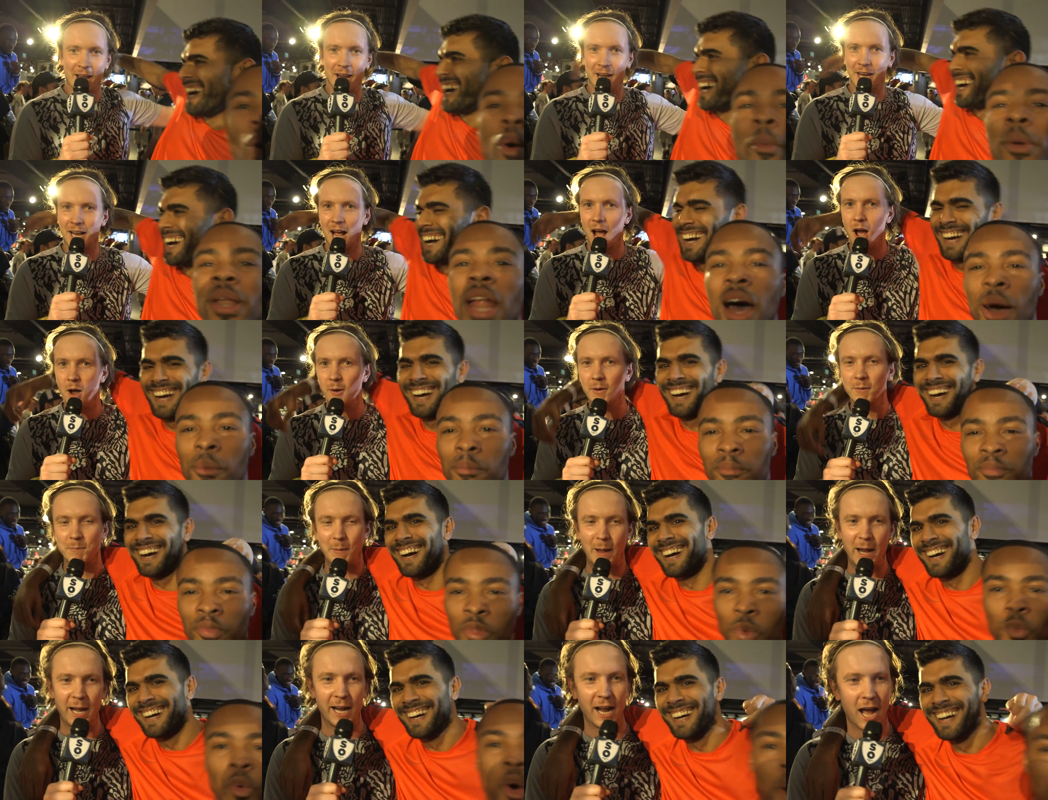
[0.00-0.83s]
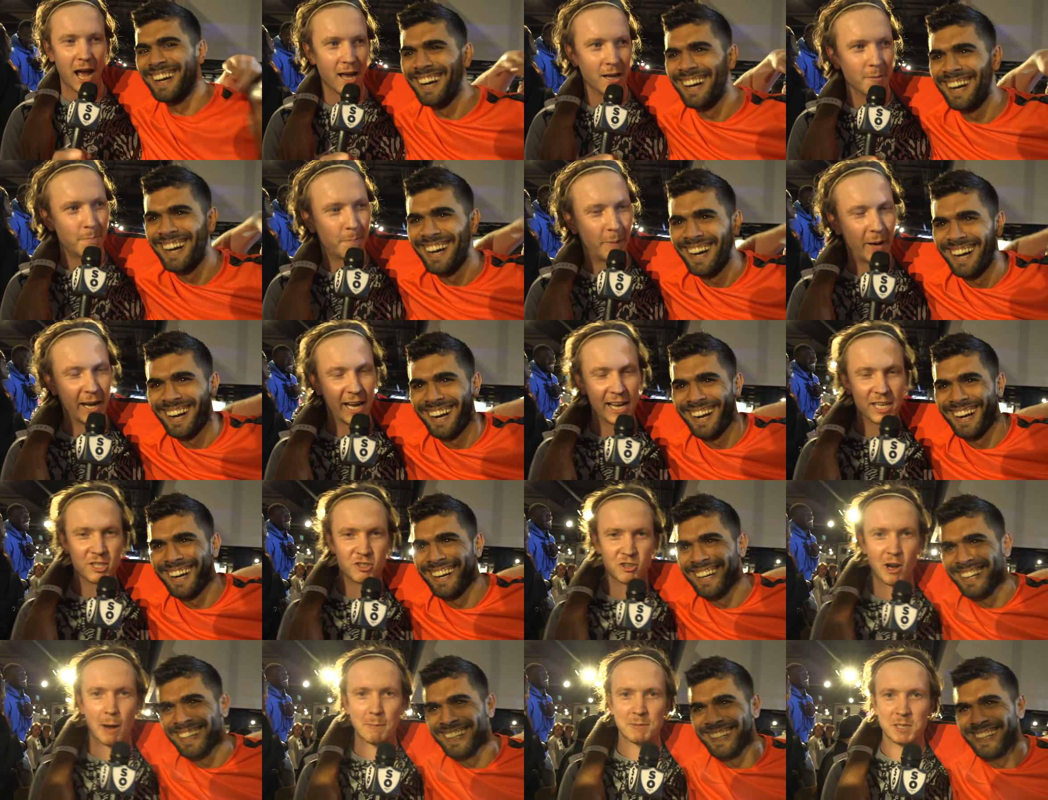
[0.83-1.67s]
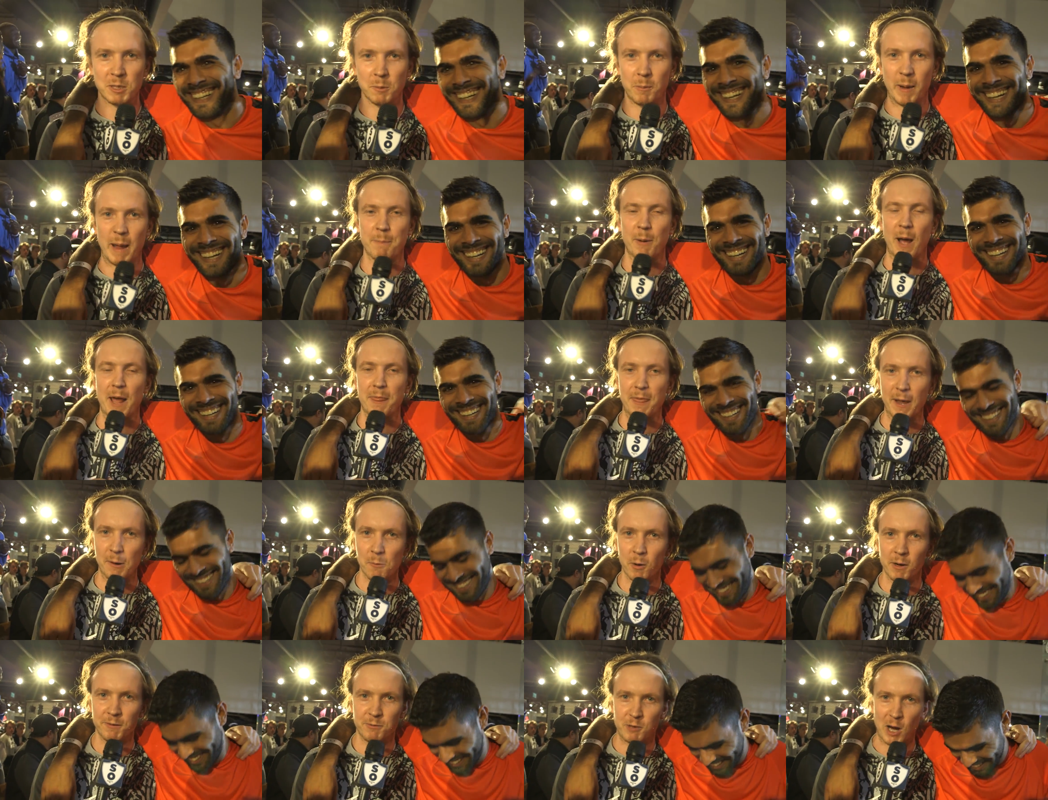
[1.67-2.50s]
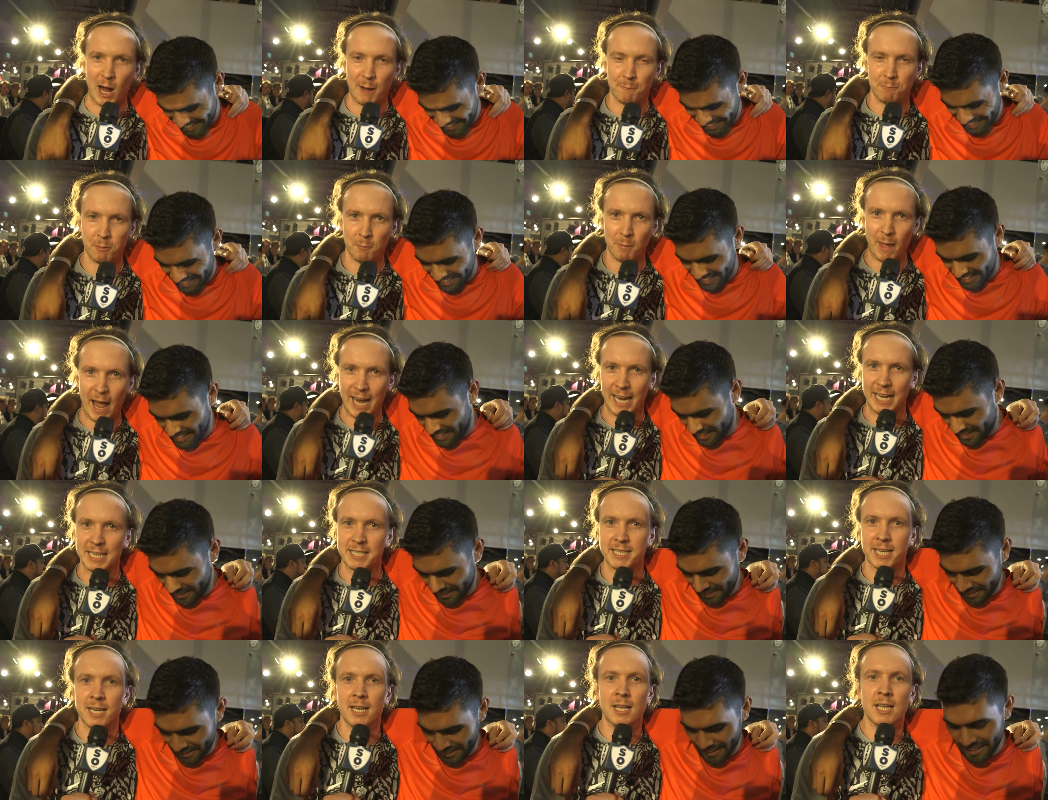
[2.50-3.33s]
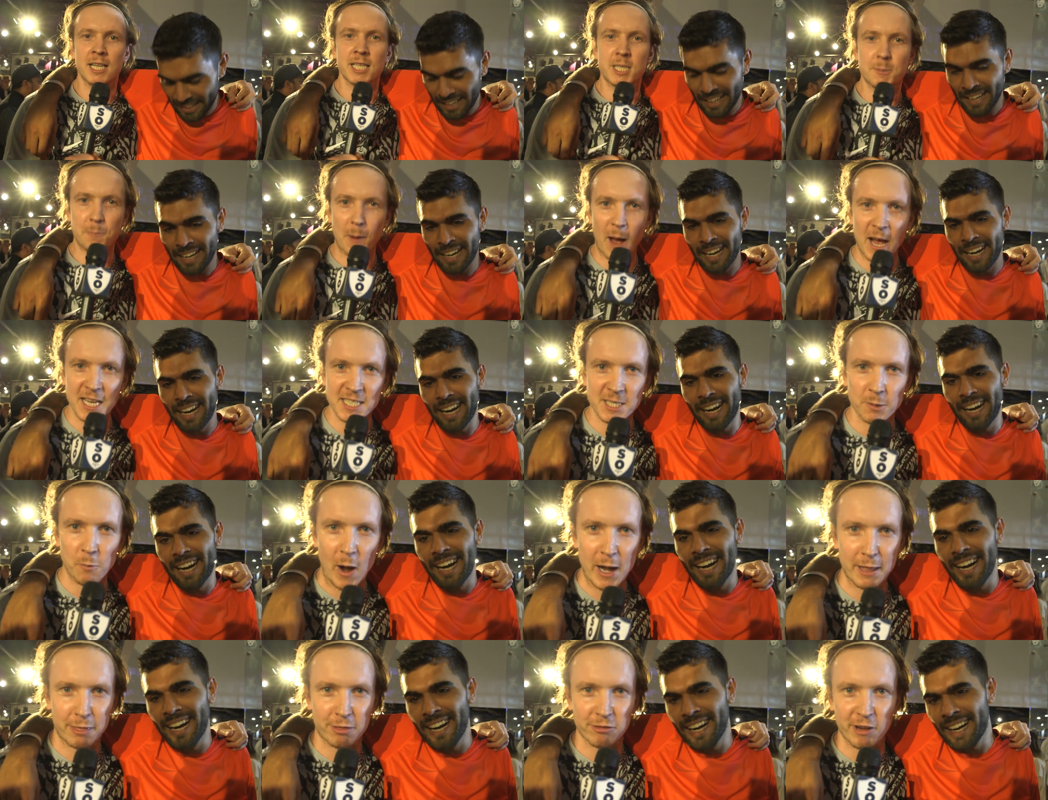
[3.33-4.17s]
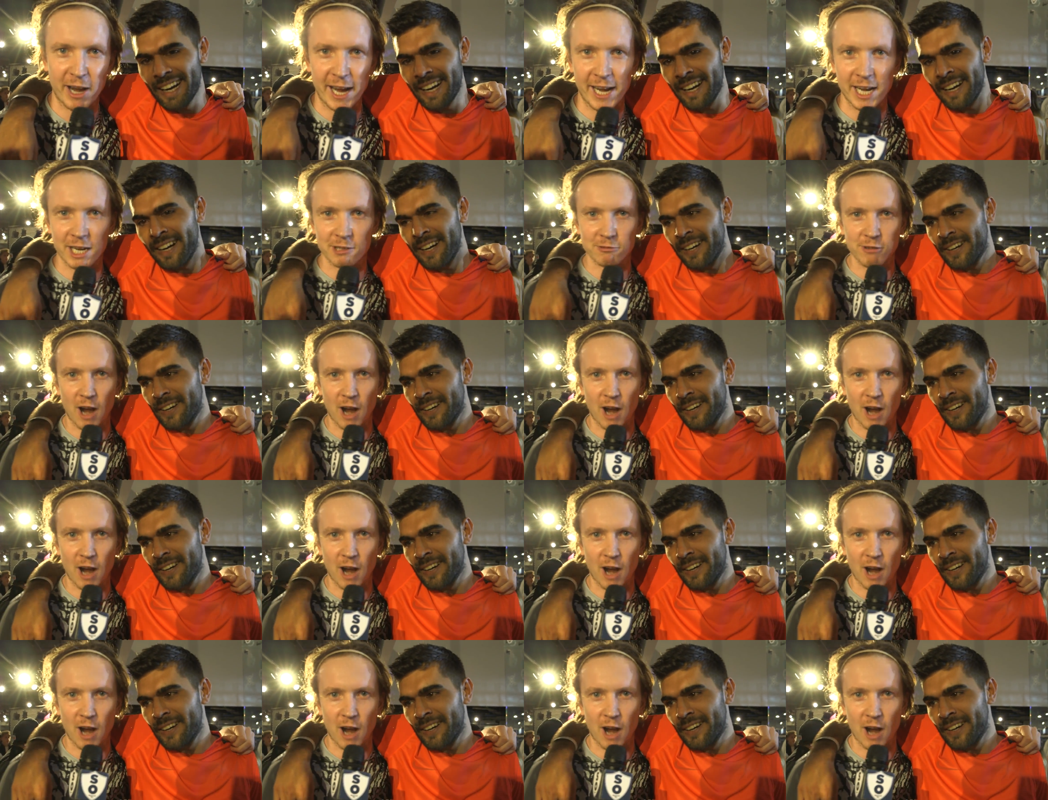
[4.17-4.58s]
Speaker 1: There you go, being interrupted a bit, but I think what we've got from that is Spurs have won 3 in a